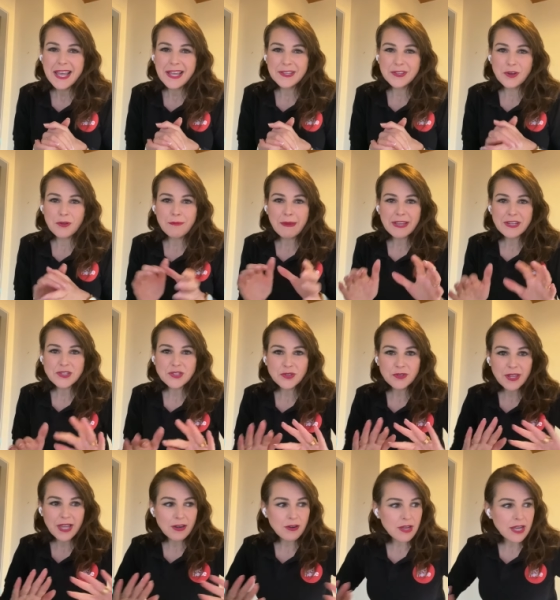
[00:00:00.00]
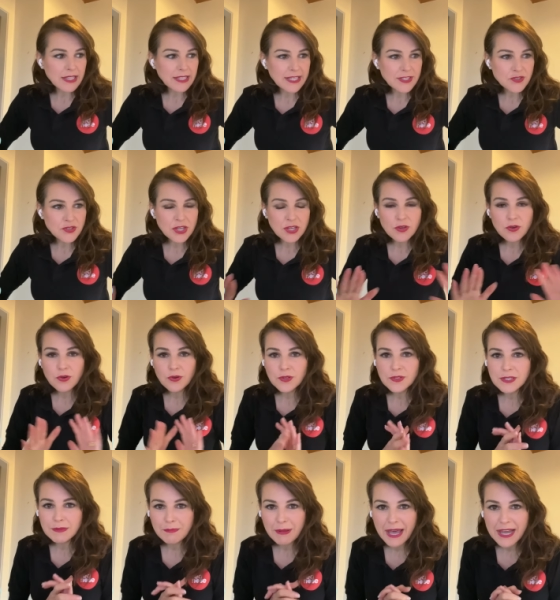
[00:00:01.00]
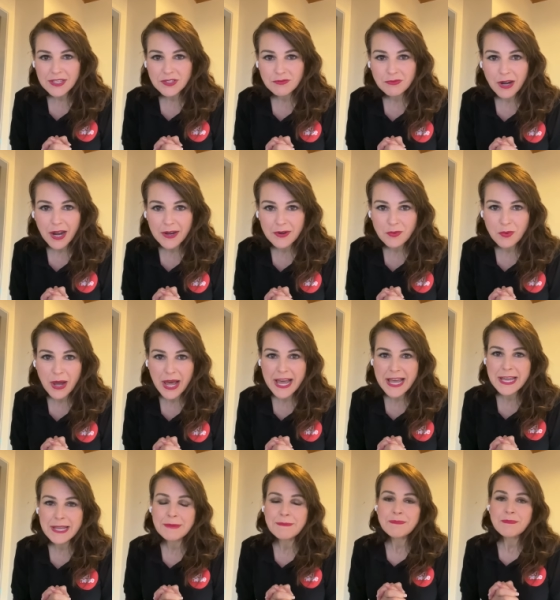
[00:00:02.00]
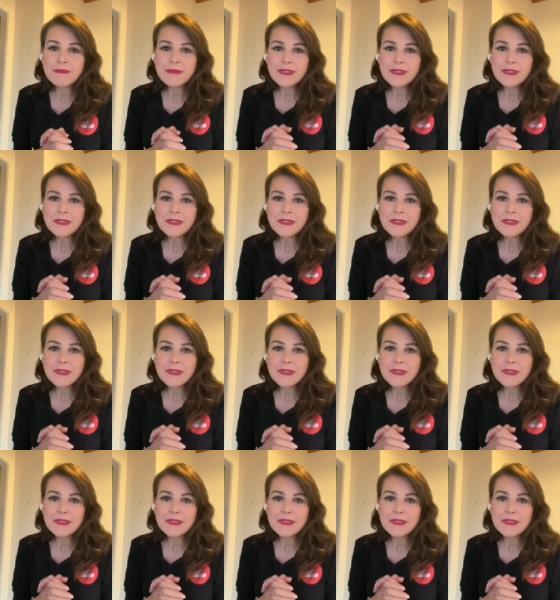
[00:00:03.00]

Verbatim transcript: You know, make sure that electric cords are packed right away.